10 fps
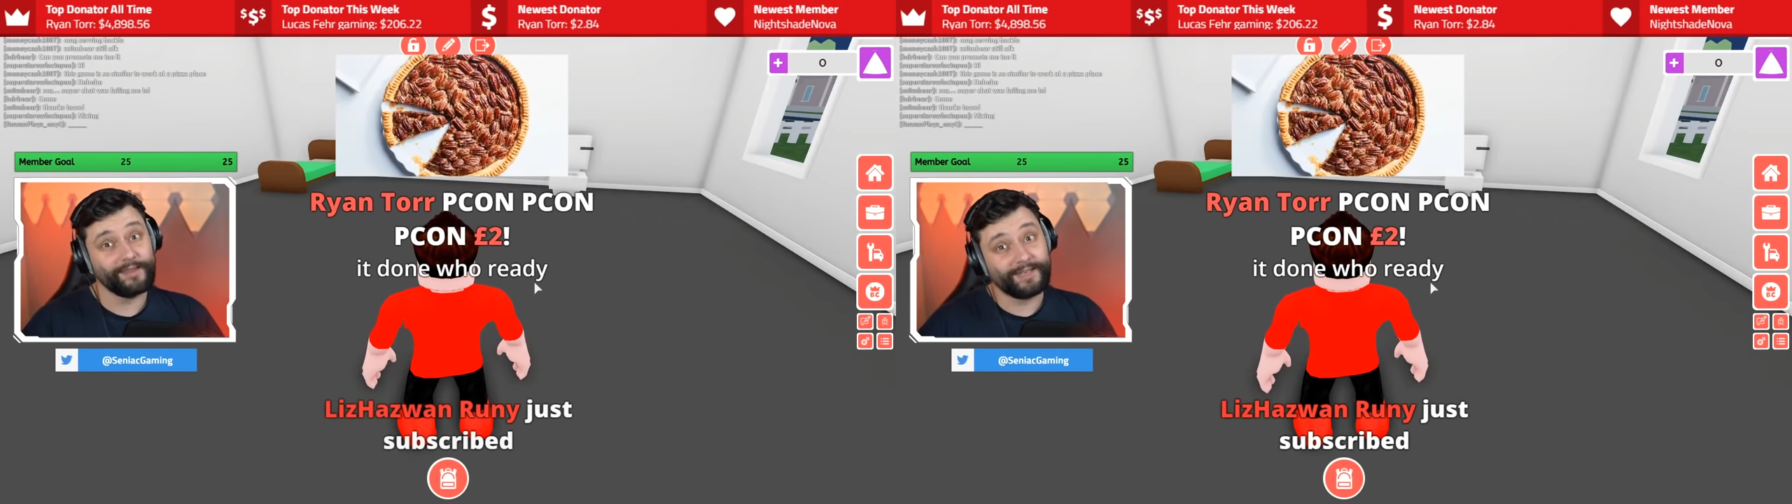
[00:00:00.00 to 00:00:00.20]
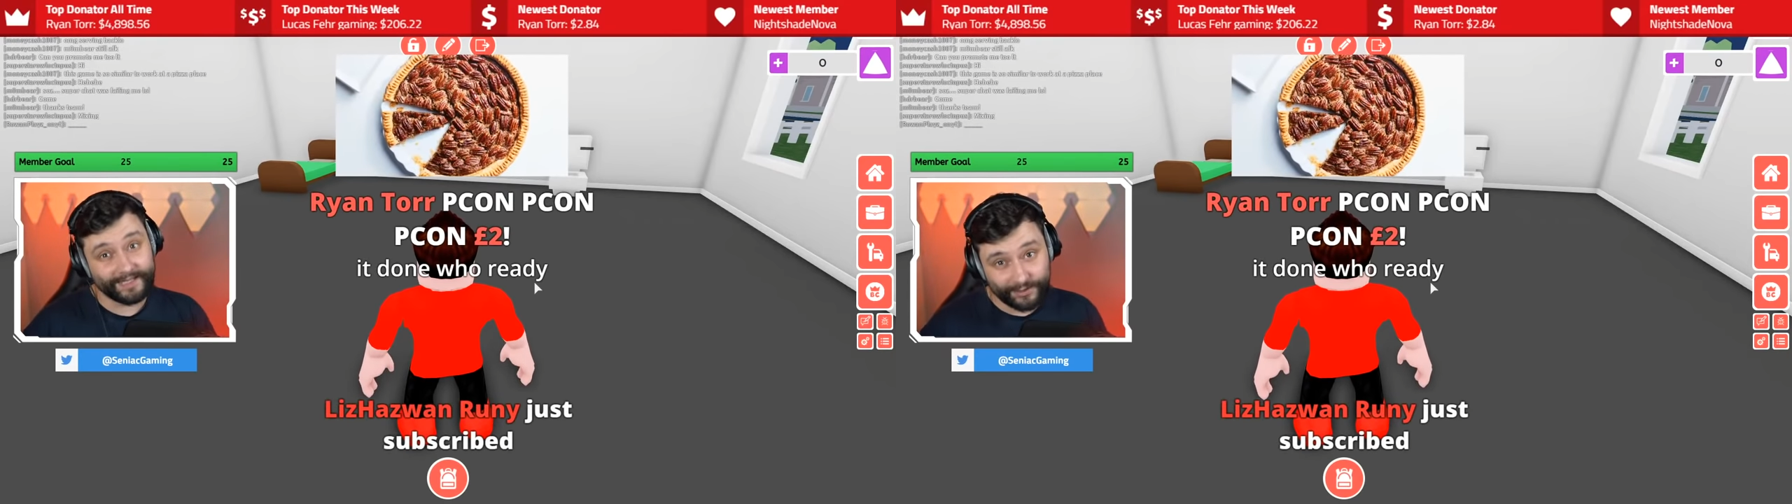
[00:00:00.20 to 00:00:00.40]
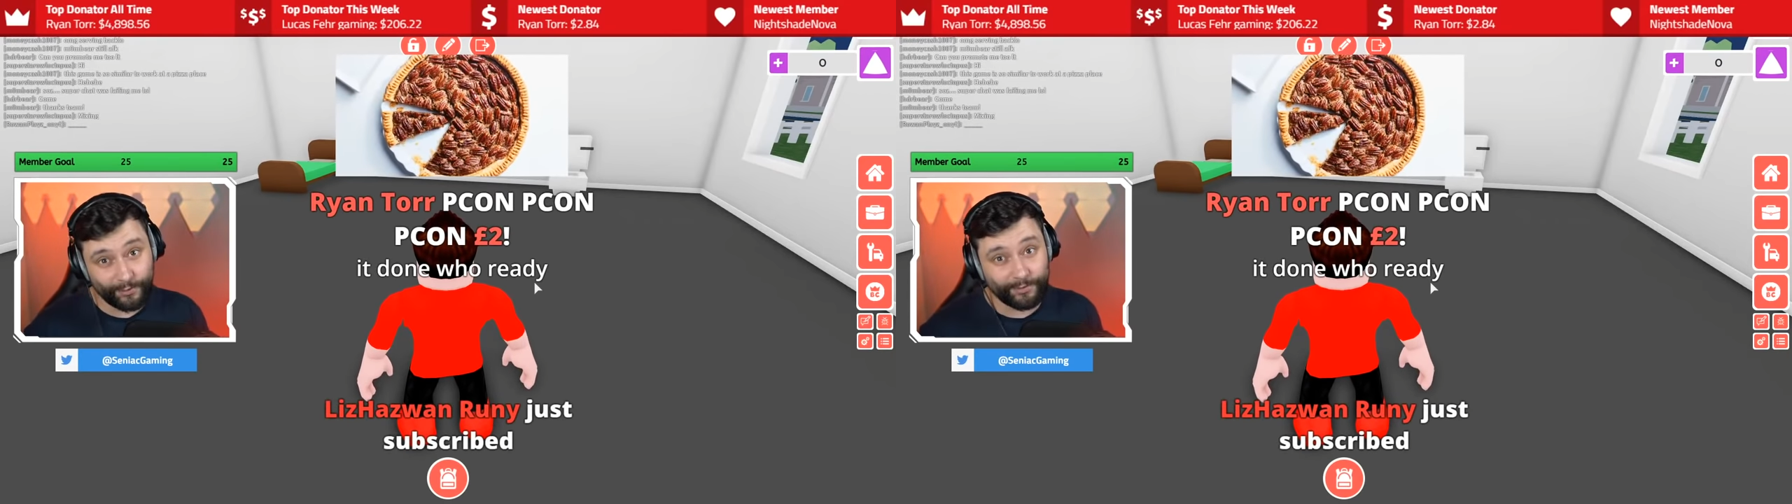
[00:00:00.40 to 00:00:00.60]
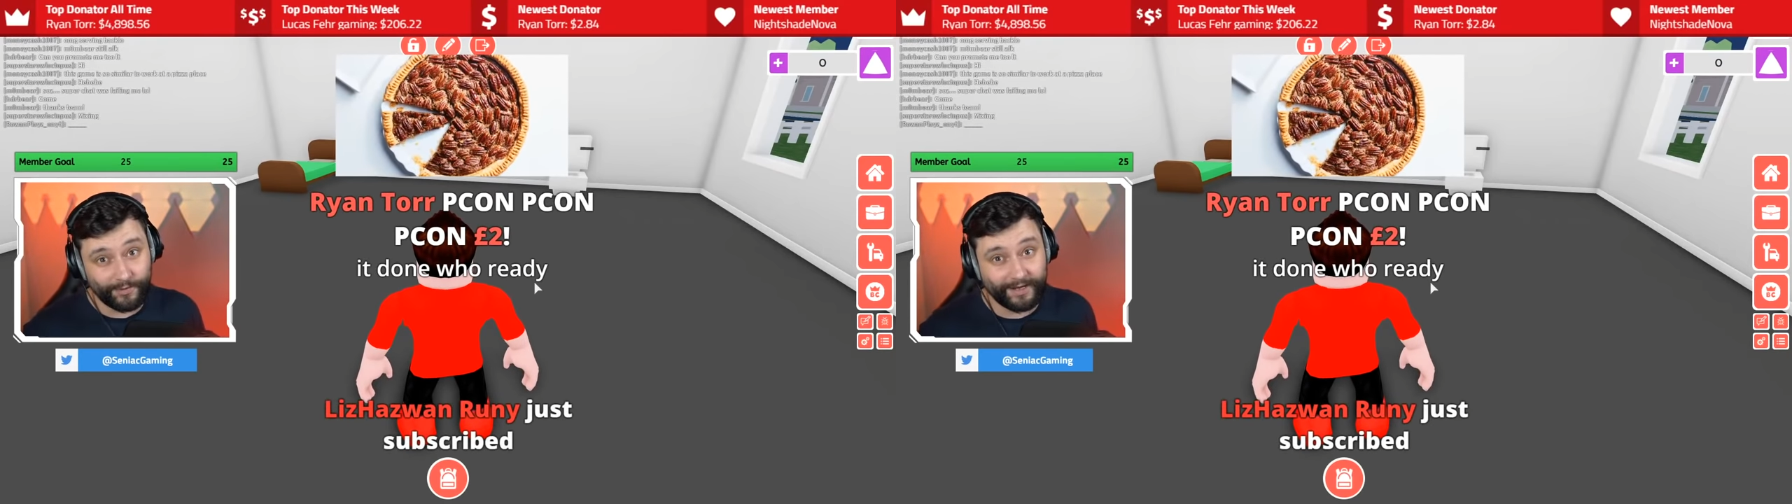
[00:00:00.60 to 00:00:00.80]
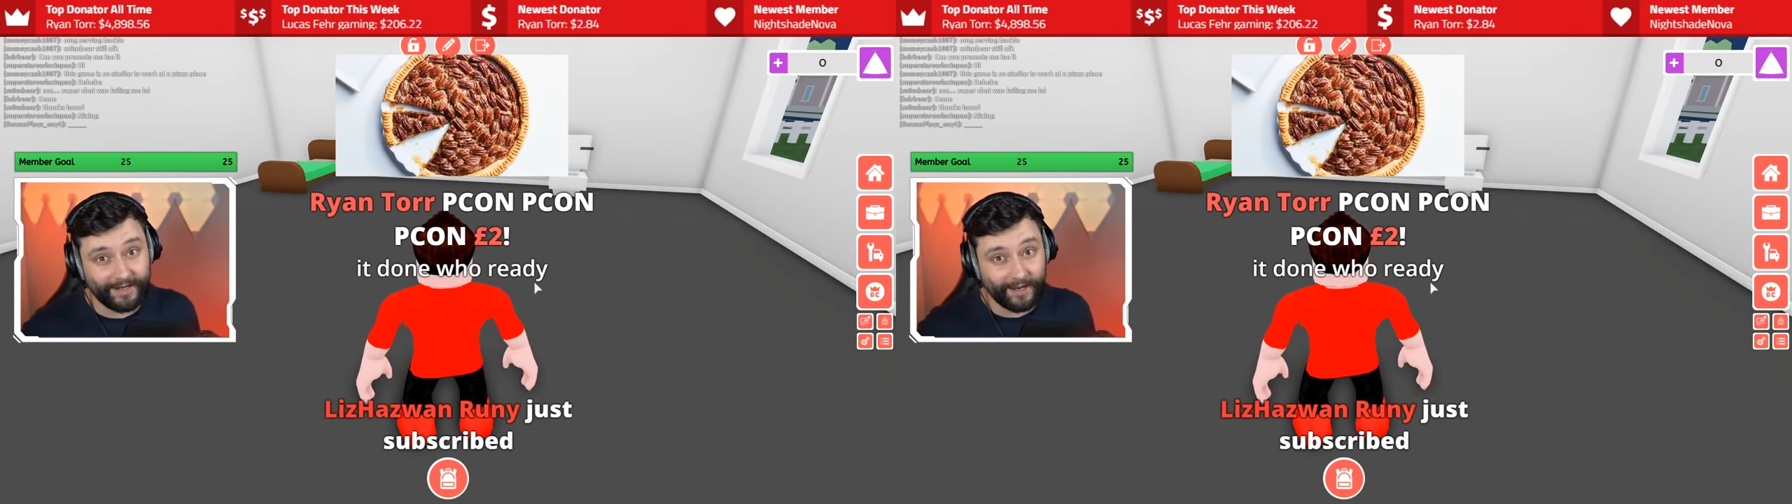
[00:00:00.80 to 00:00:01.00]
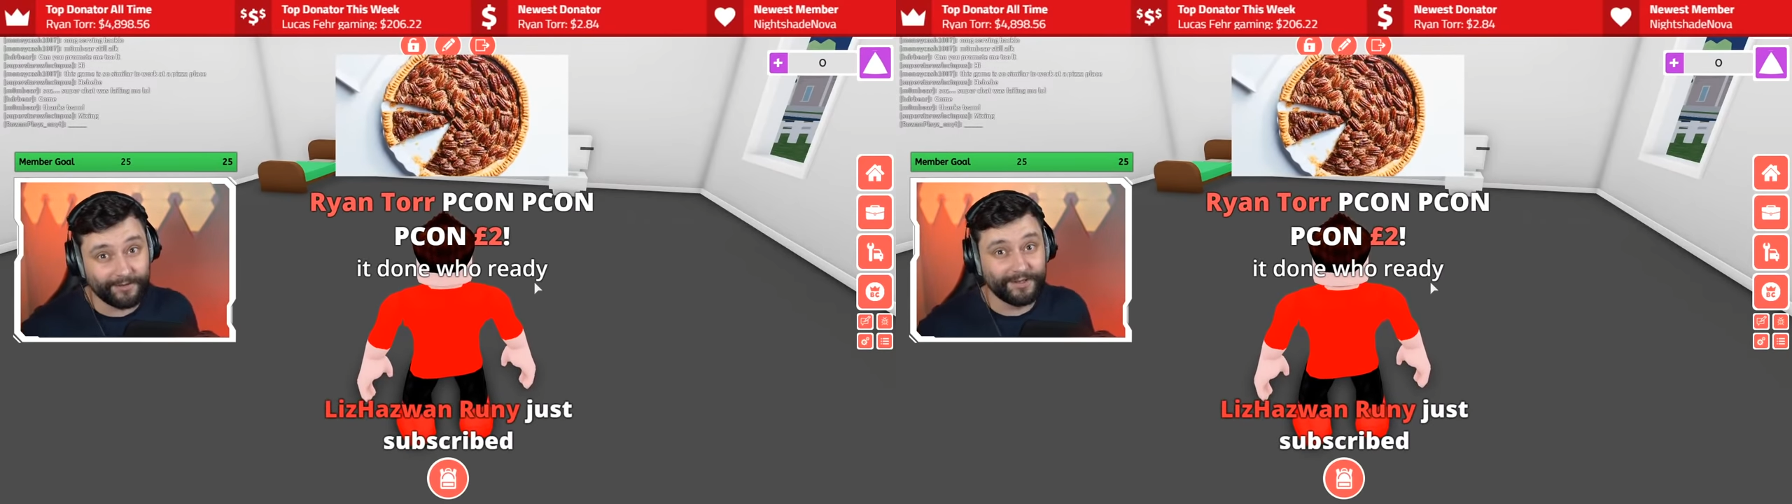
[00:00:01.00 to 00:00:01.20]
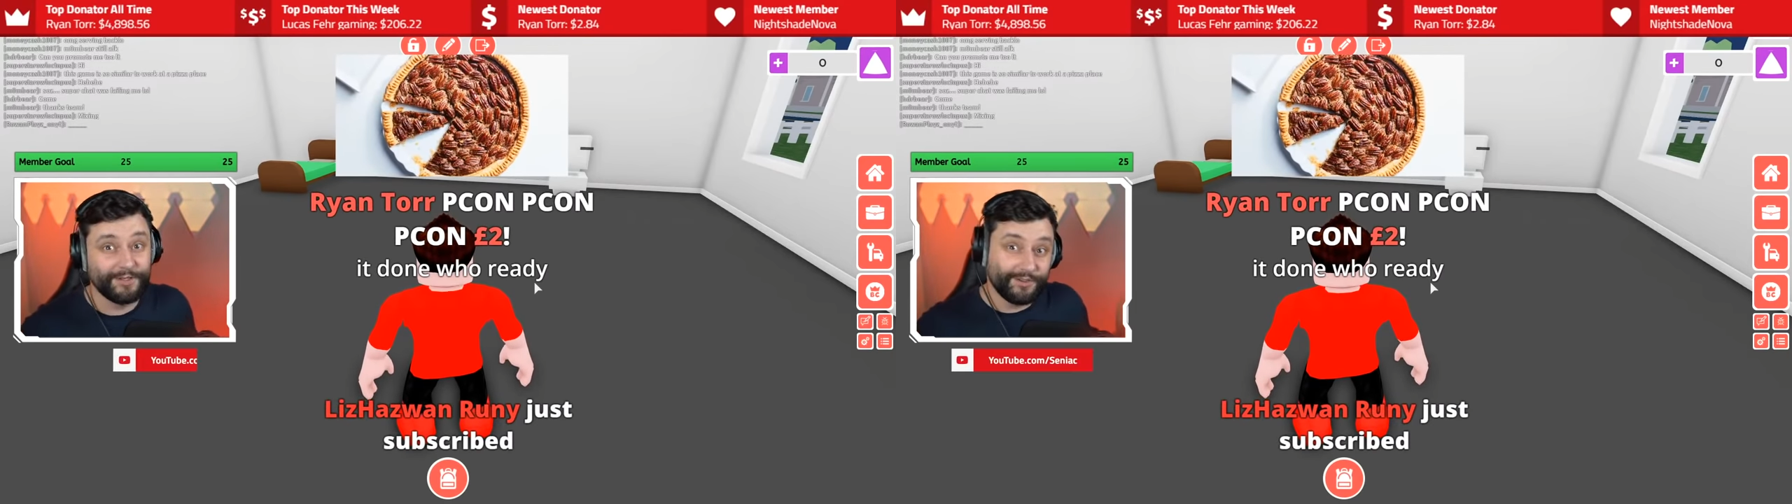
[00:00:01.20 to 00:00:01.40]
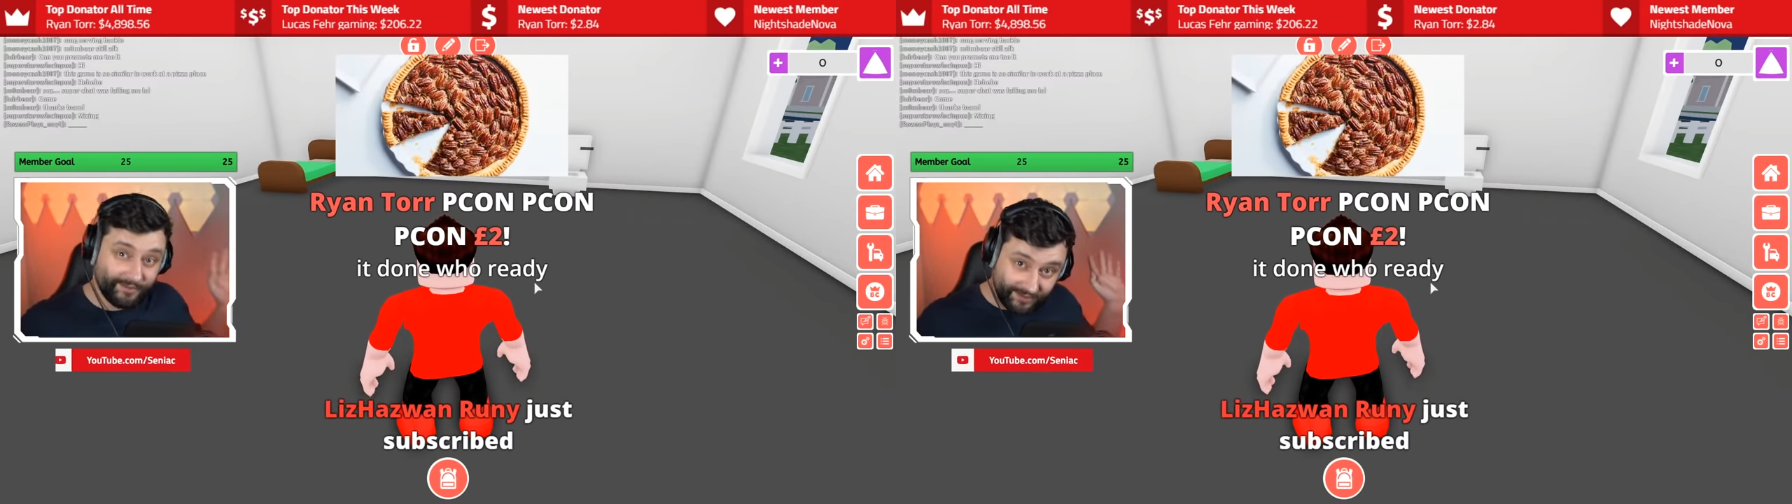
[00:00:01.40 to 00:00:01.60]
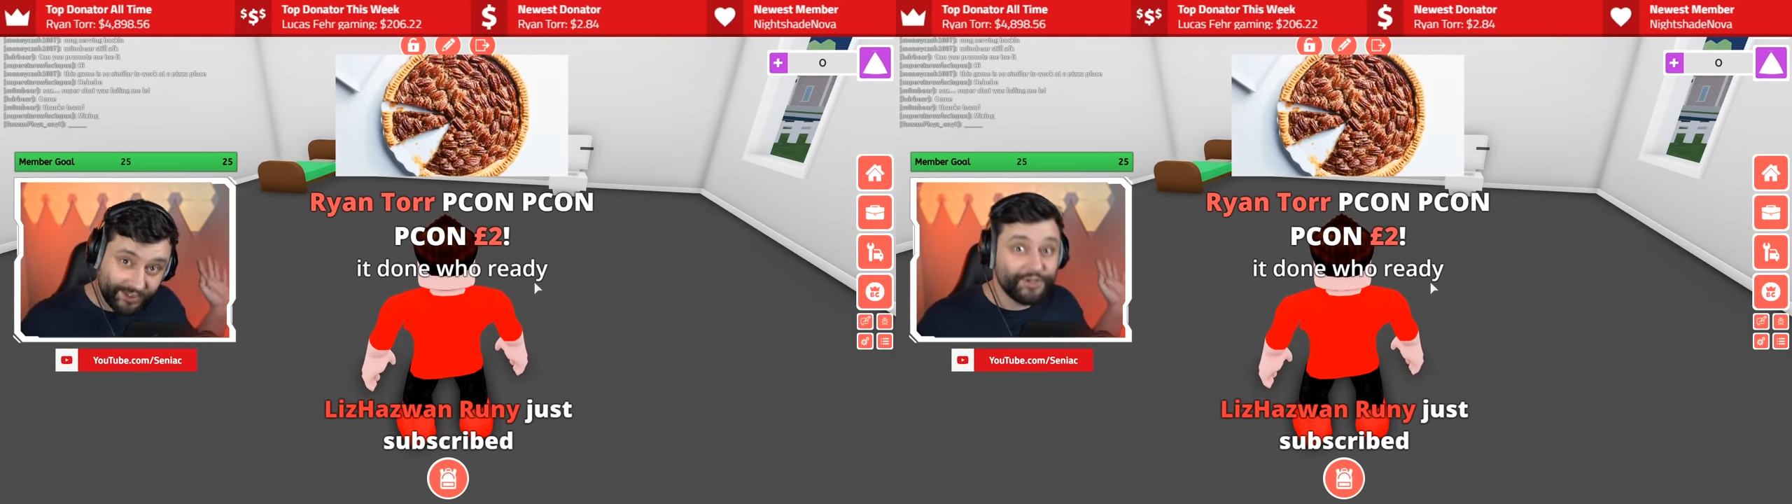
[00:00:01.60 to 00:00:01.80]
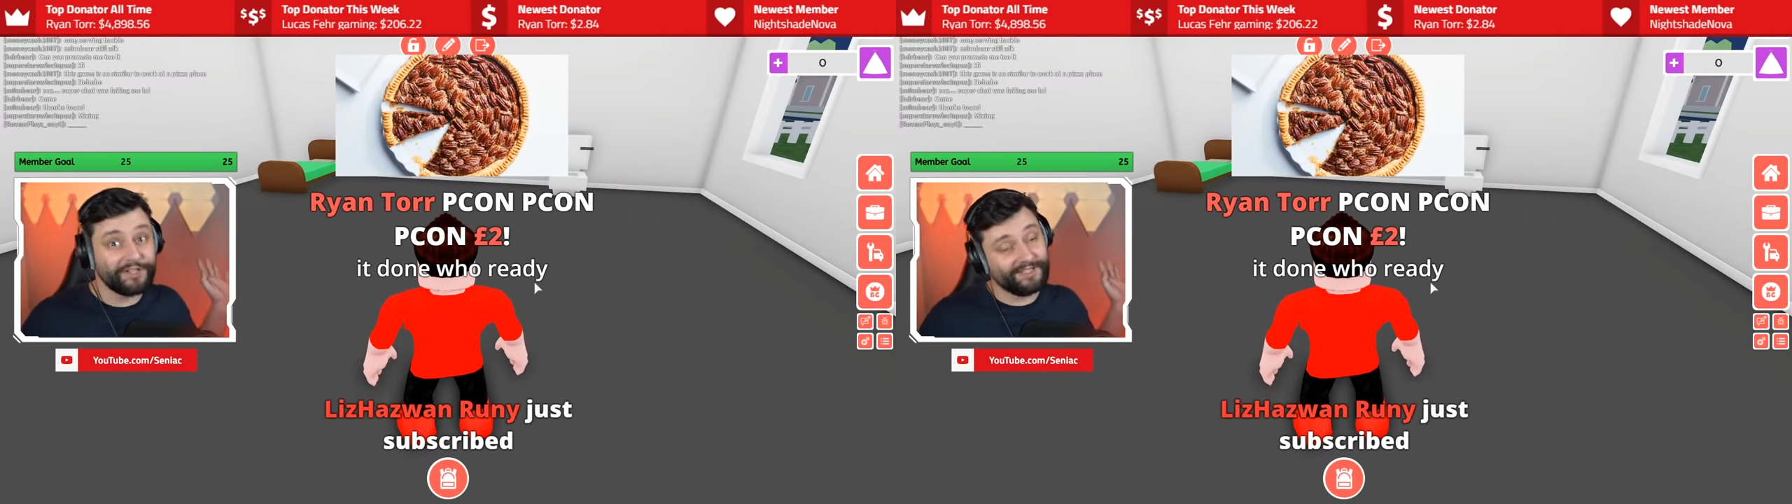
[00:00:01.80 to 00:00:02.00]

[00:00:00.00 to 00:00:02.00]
Discord right now. Just